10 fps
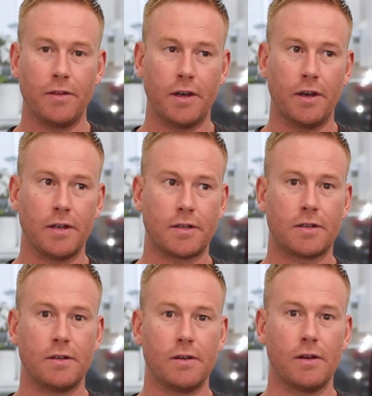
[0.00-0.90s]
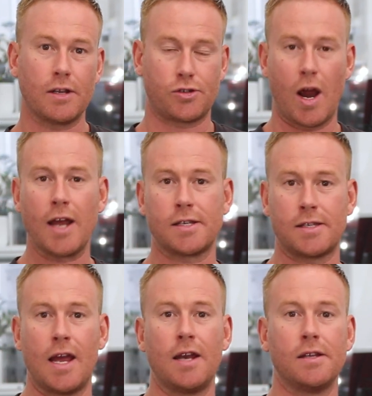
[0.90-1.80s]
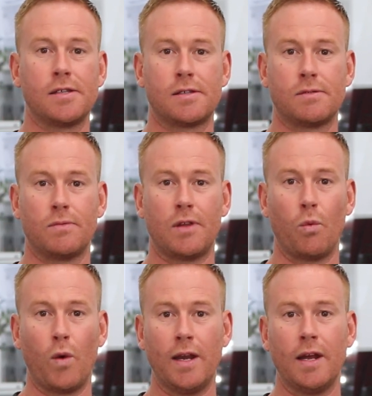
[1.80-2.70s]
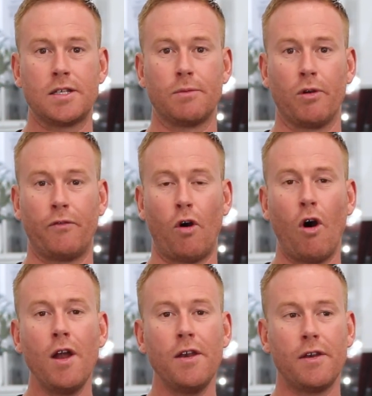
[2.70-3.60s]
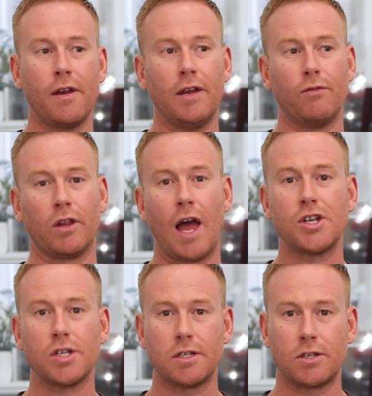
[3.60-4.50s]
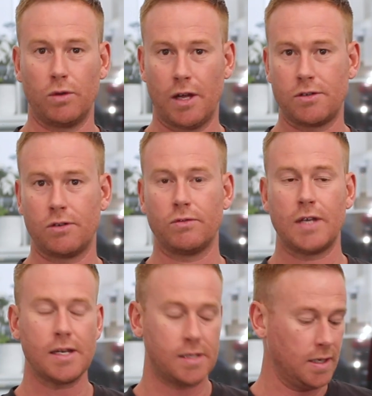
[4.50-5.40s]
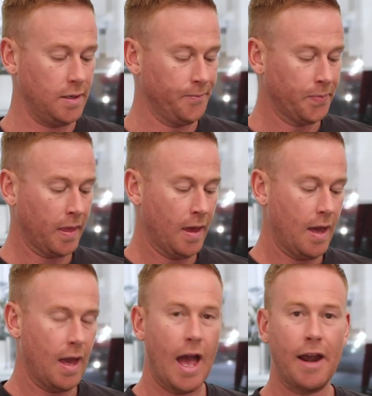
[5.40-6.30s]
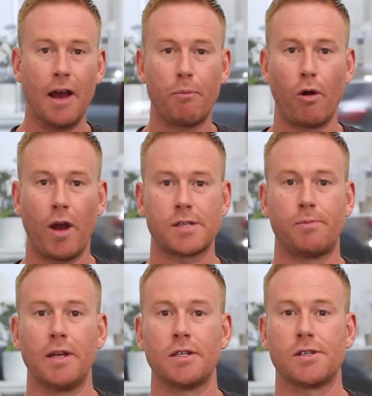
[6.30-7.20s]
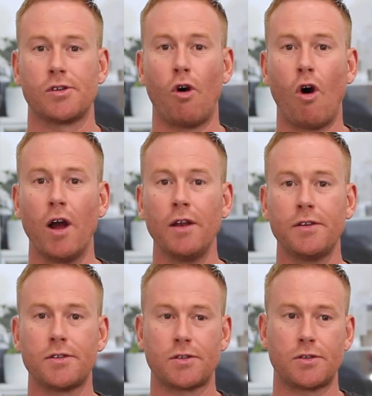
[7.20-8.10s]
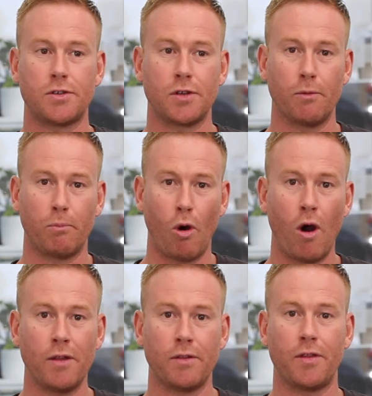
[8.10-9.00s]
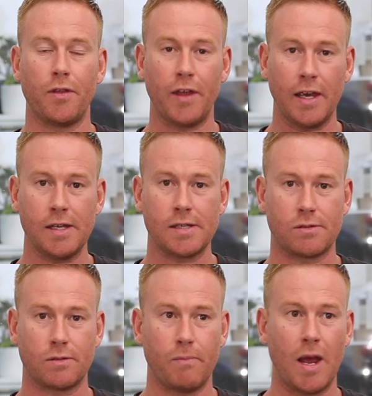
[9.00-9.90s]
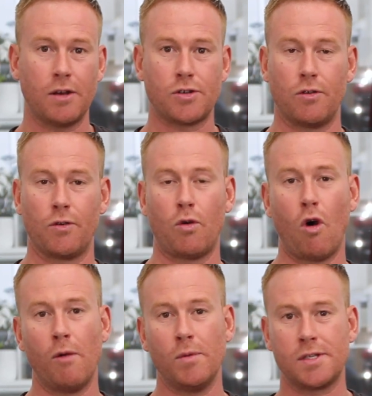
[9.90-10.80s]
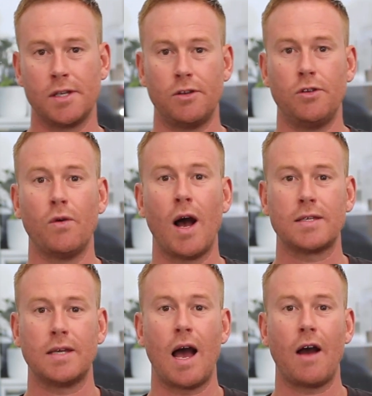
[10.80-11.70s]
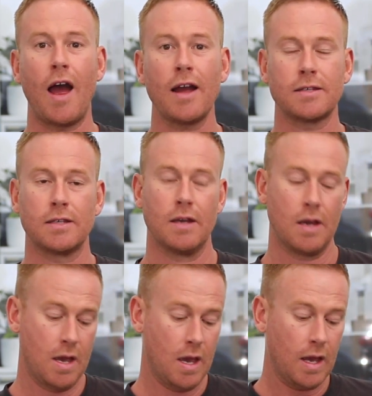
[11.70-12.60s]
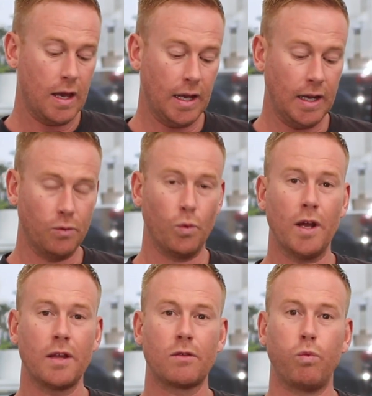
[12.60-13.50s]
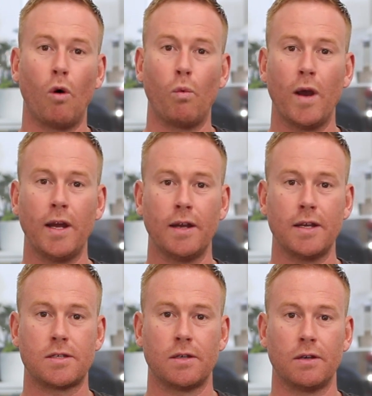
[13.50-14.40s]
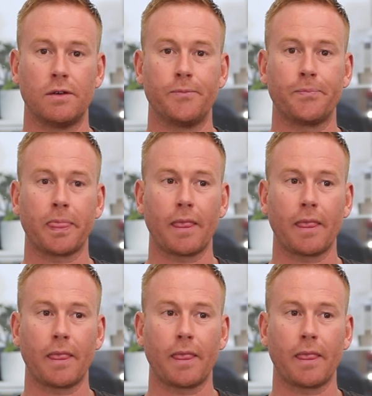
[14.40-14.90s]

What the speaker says: the Australian standards that we need to provide in relation to electrical testing. And our product's been designed to combine these mandatory requirements in the new RTR Act in with what we need to